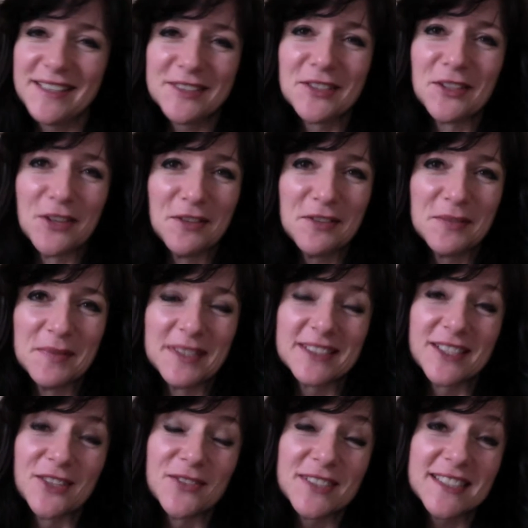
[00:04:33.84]
I had to laugh at
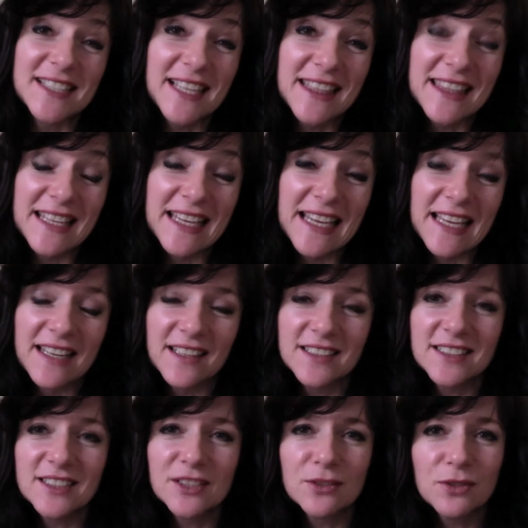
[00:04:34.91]
myself. I sat there
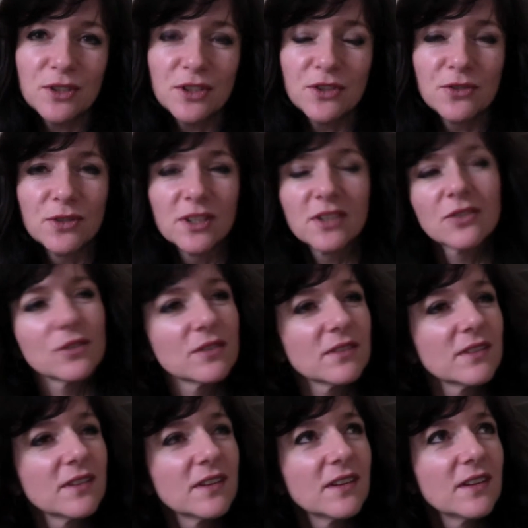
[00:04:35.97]
and I just thought it through, and I
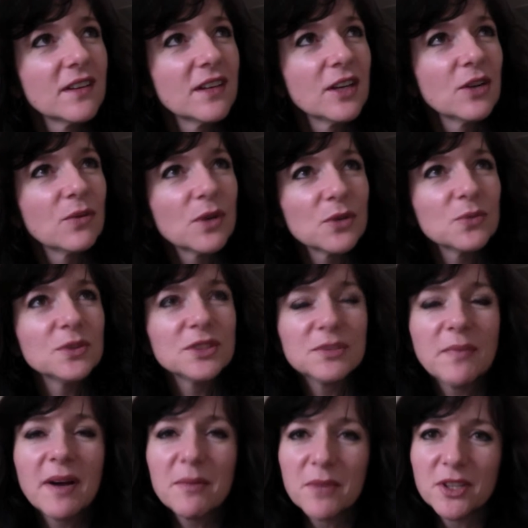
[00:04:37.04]
thought, what
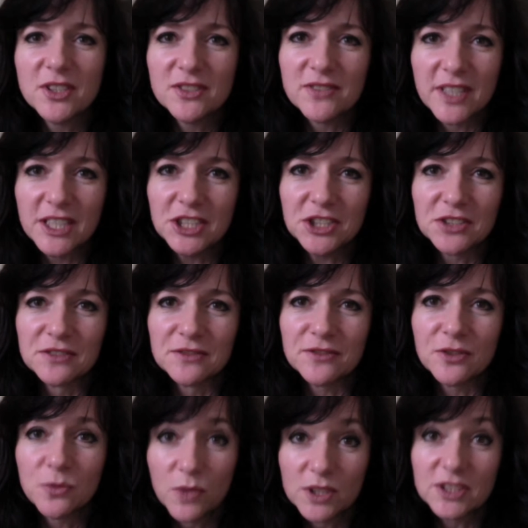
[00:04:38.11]
was my
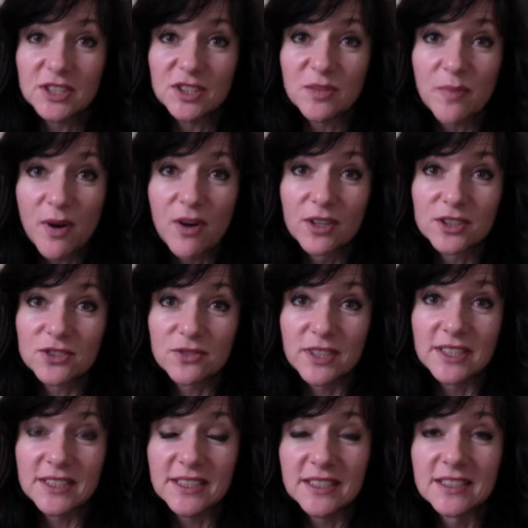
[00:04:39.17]
motivation for wanting to park
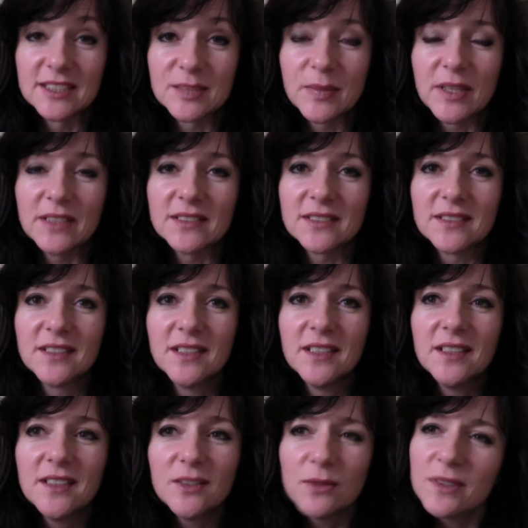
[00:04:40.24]
straight in the space?
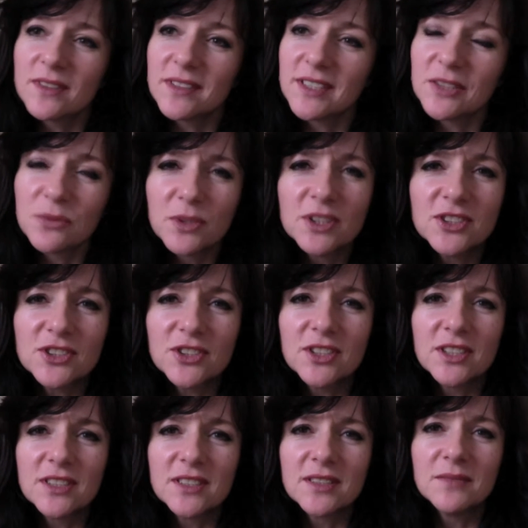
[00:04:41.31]
Well, it was
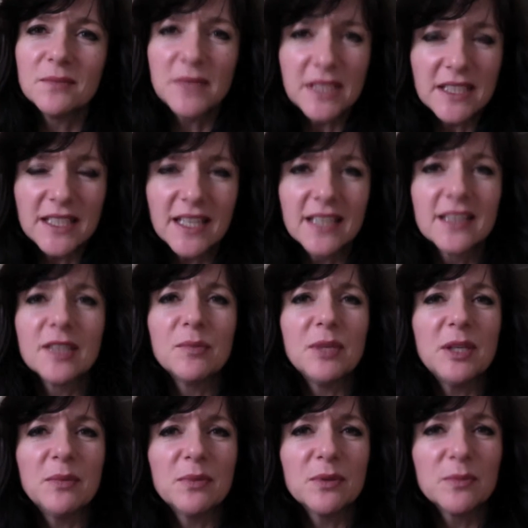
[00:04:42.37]
so that me
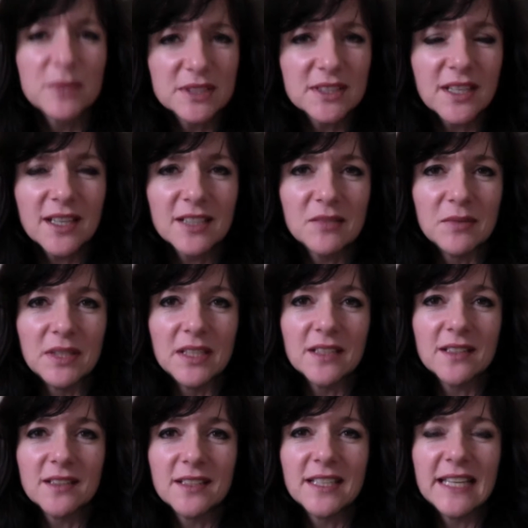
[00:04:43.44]
and the people beside
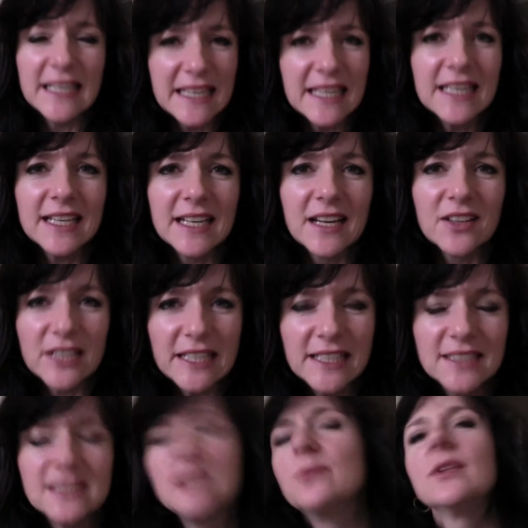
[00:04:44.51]
me could get in and
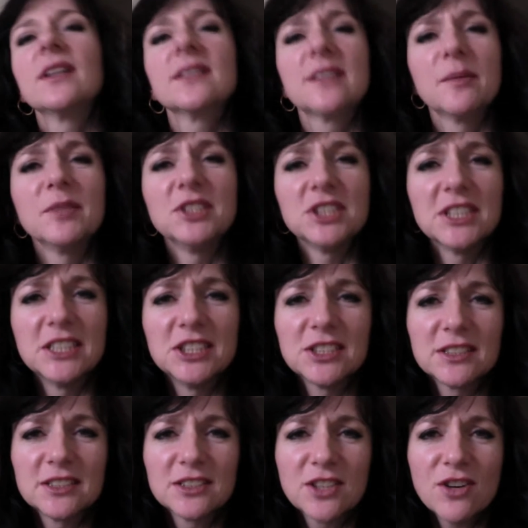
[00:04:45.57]
out easily without damaging
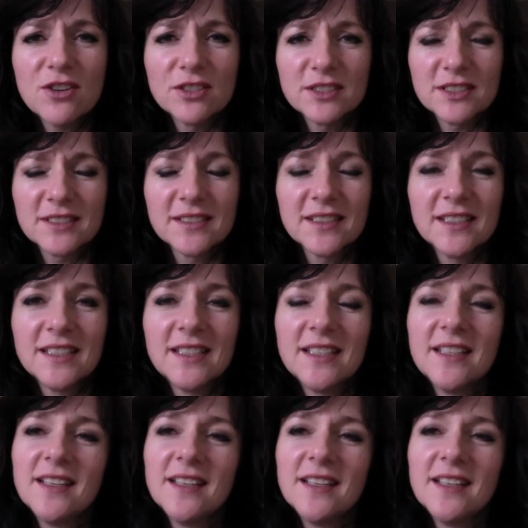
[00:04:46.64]
each other's cars.